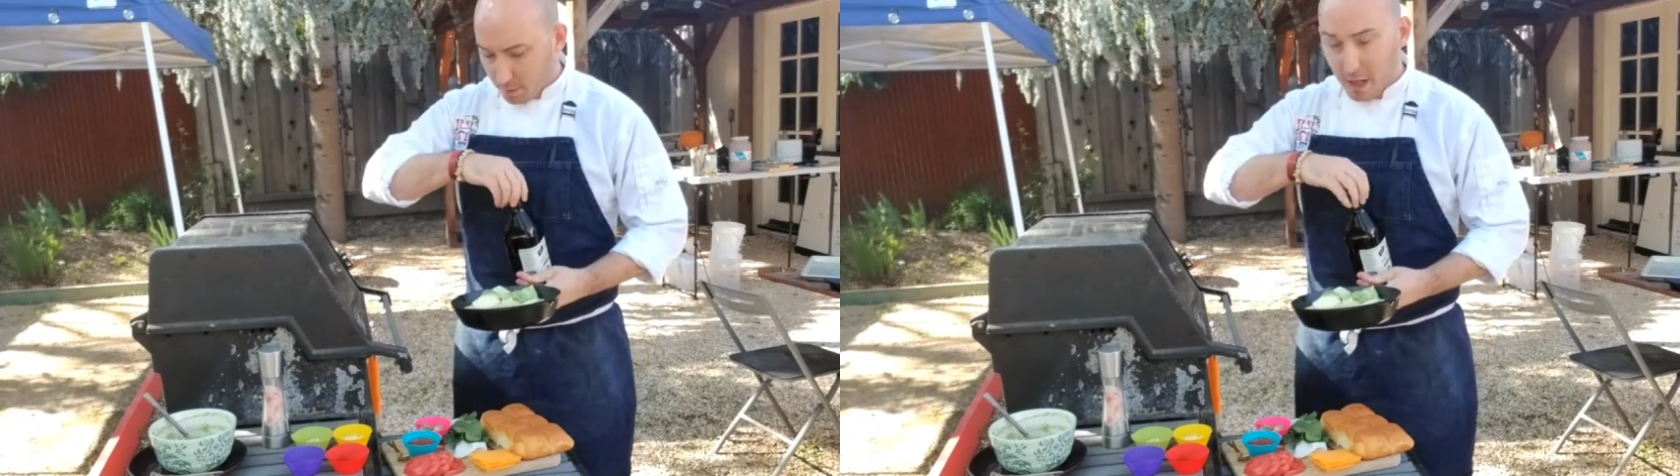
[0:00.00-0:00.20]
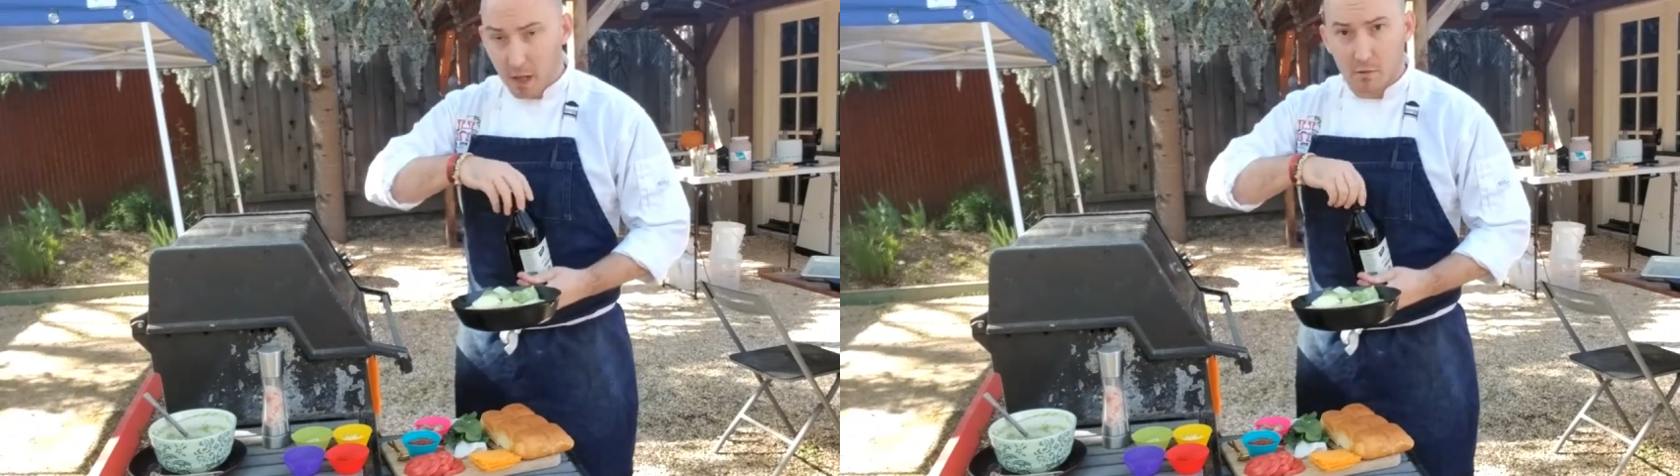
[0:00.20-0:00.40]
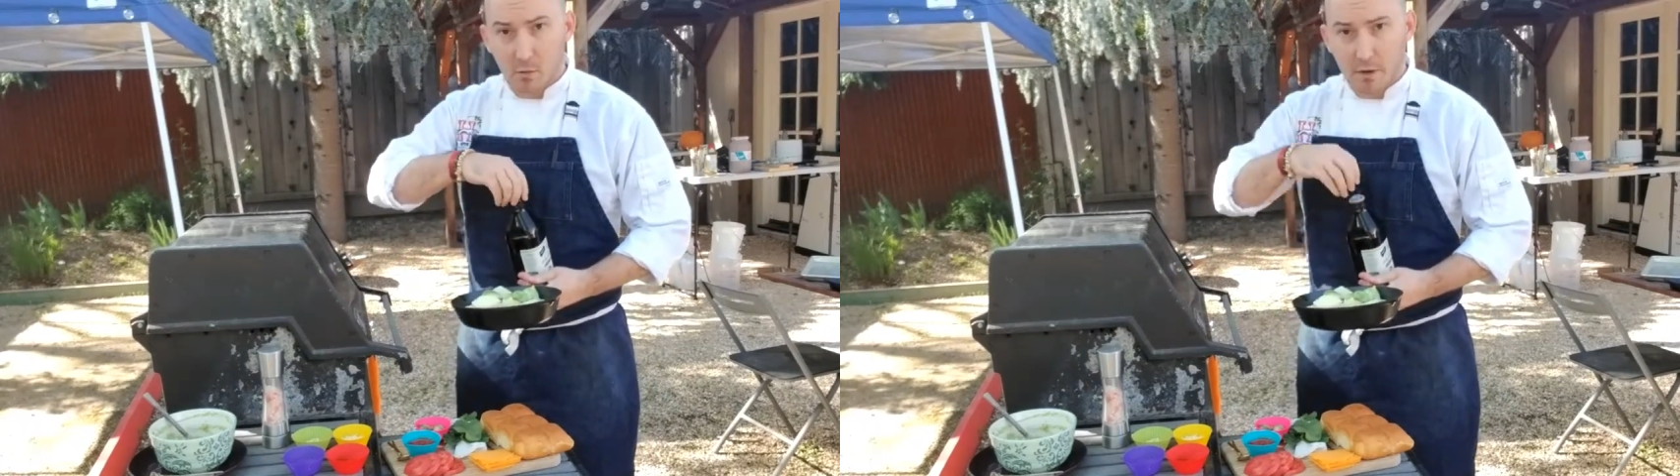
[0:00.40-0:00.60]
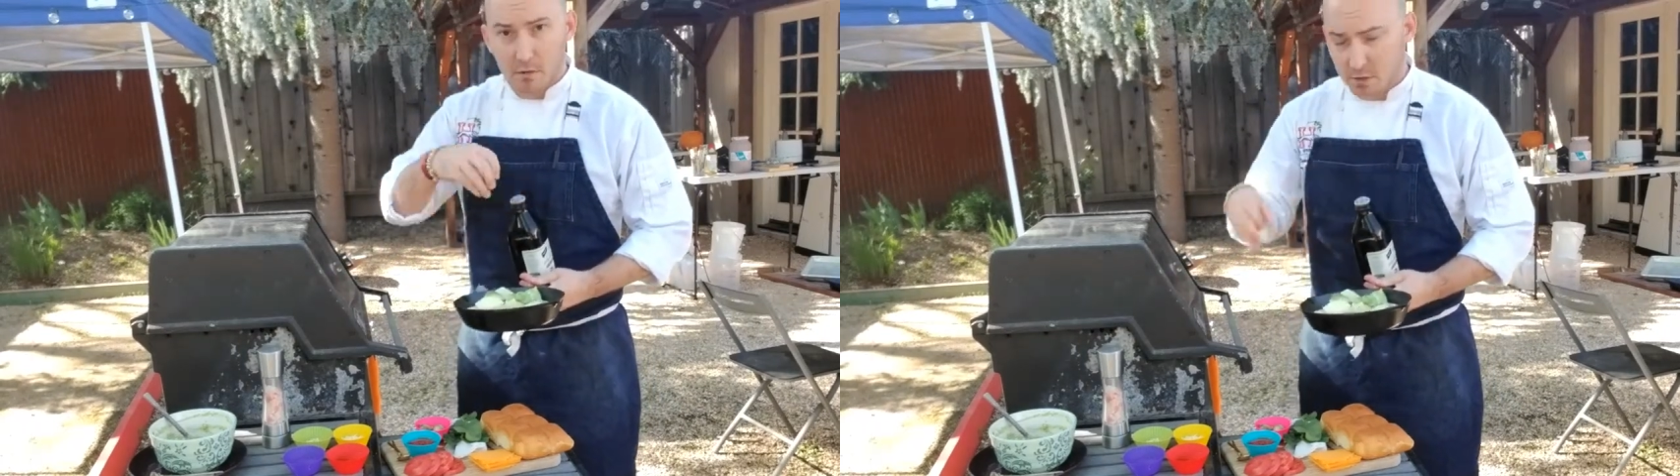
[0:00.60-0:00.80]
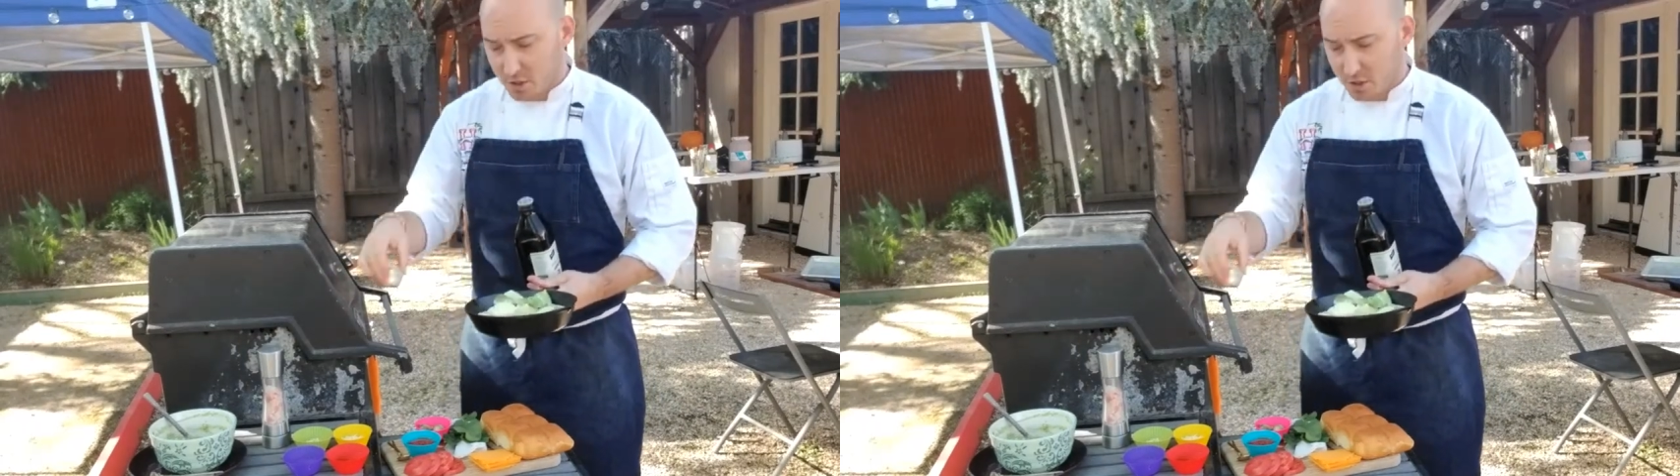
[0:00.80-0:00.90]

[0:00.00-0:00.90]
little bit of olive oil,